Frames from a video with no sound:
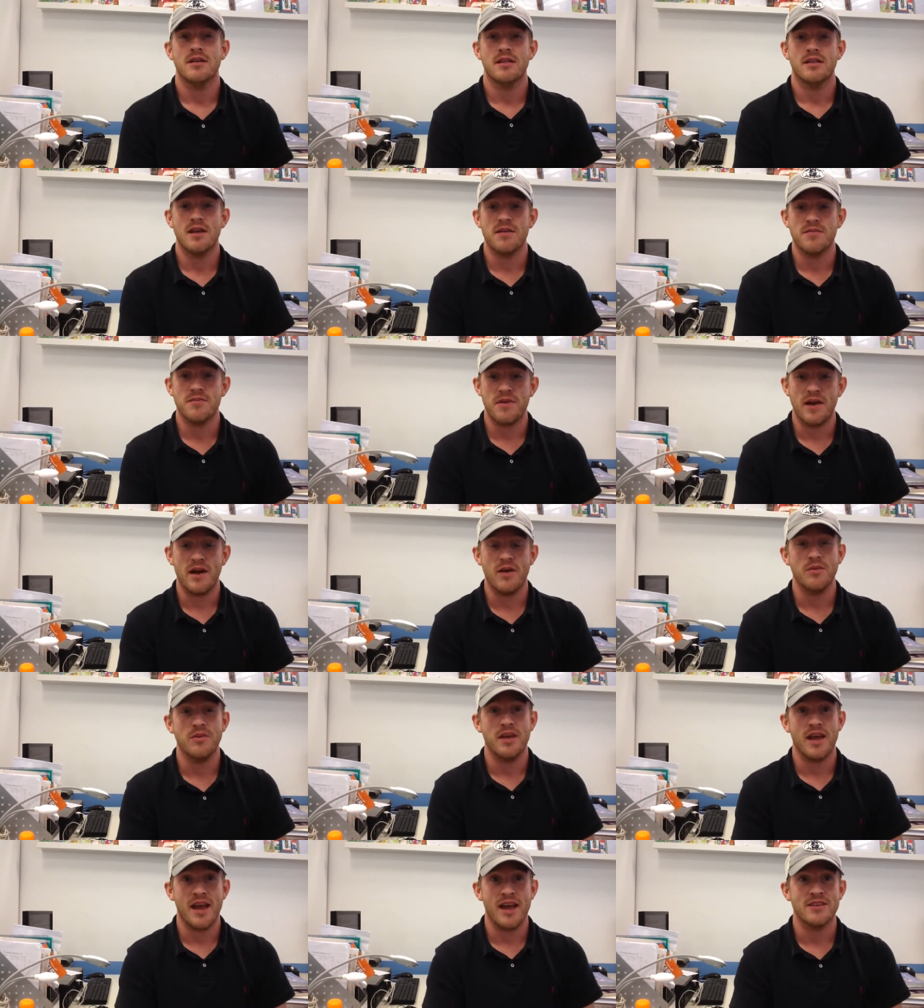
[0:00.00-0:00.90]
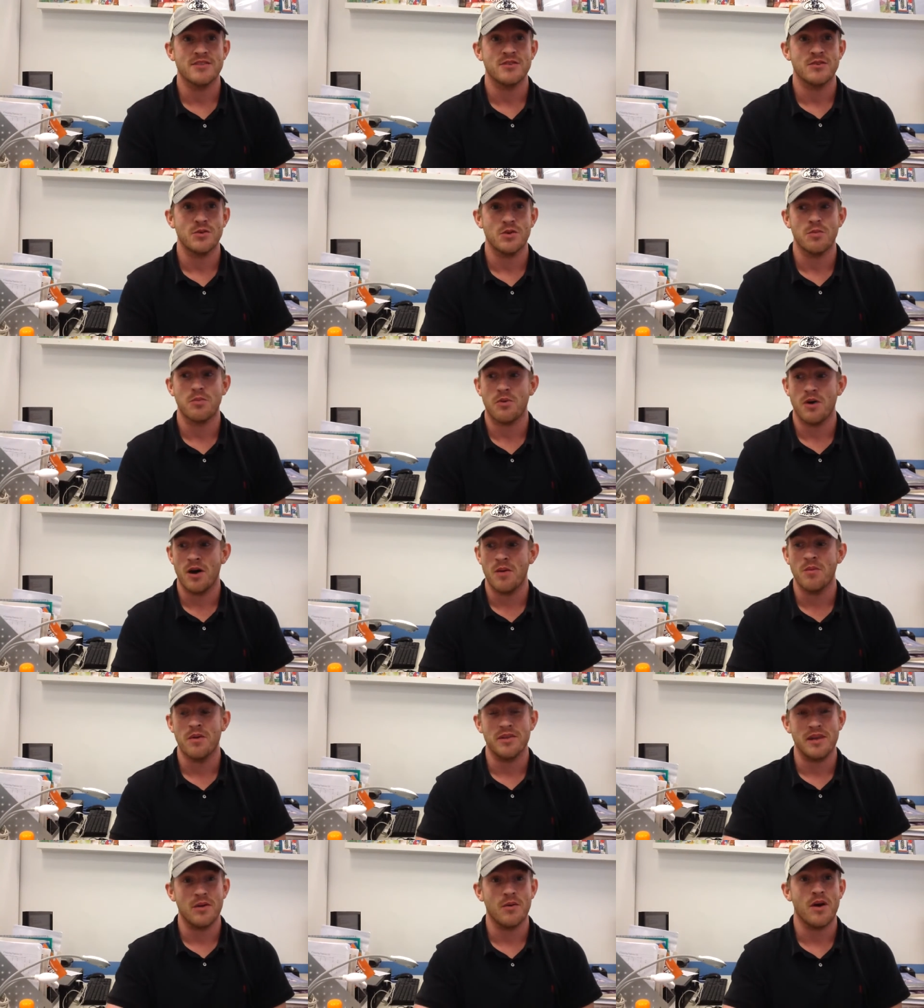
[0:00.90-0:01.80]
they found the answer to the
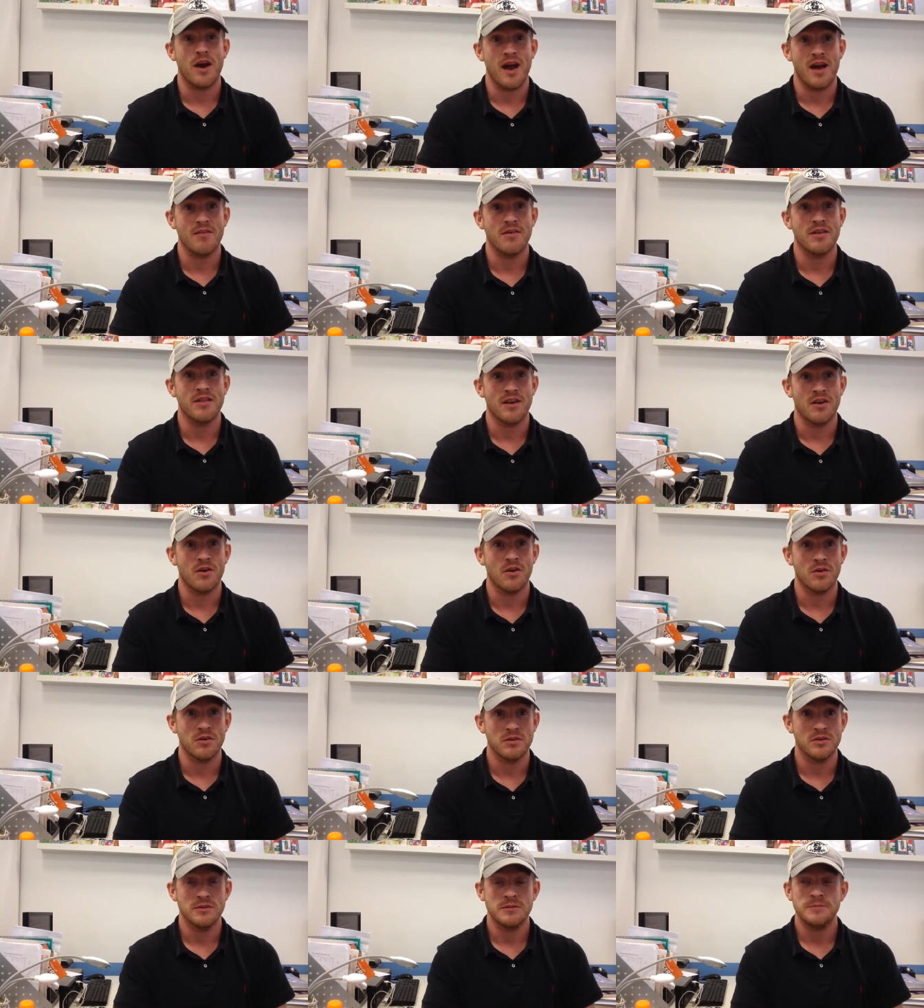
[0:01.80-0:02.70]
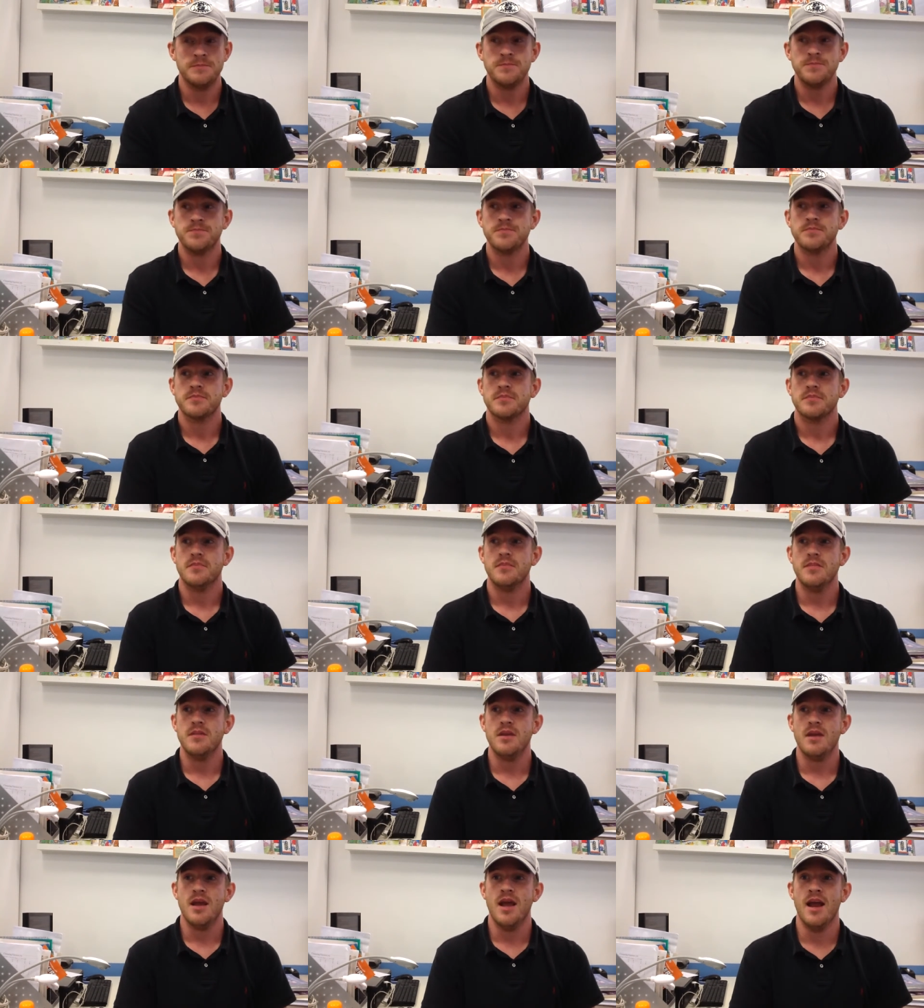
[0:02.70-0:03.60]
problem that they were having their own.
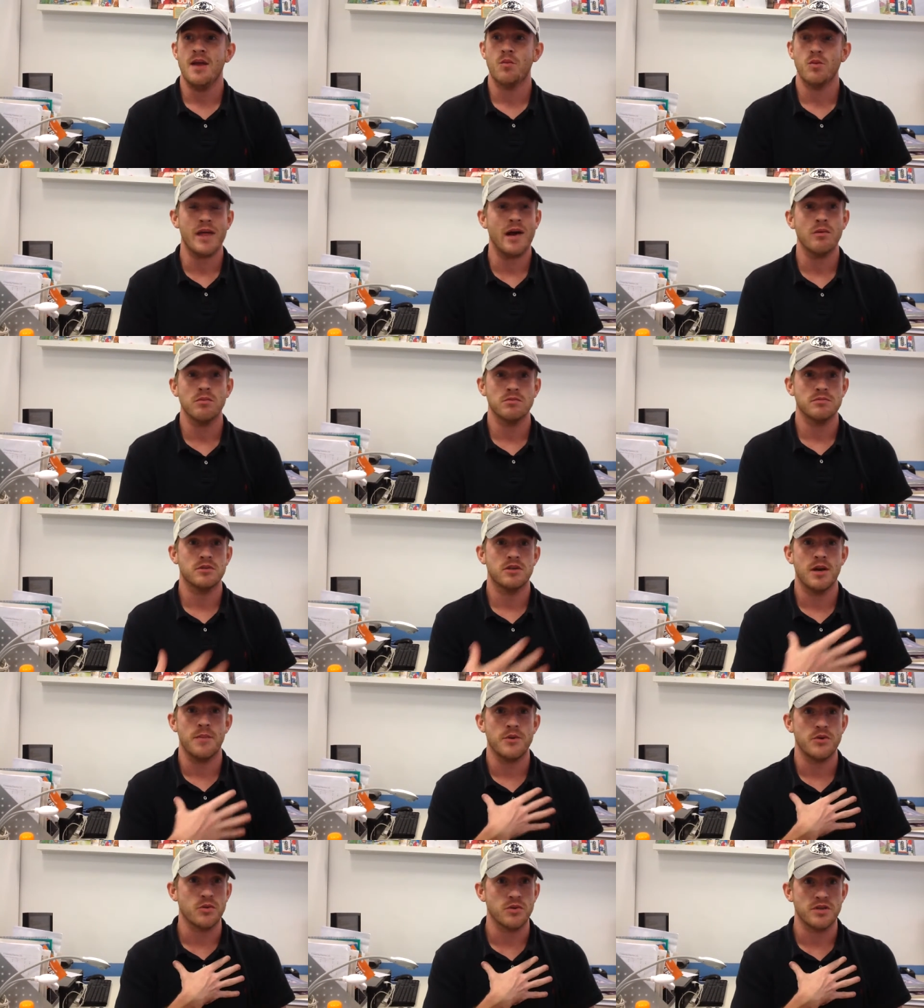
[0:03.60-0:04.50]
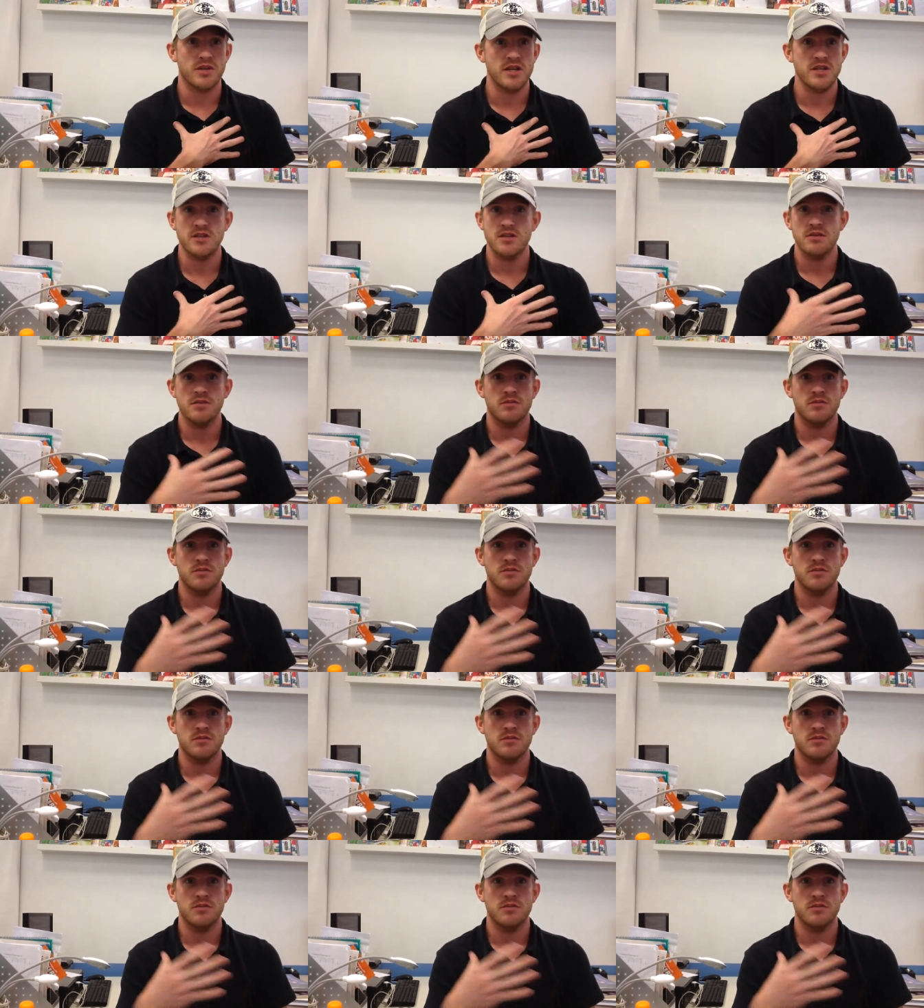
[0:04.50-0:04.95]
And without coming to a teacher,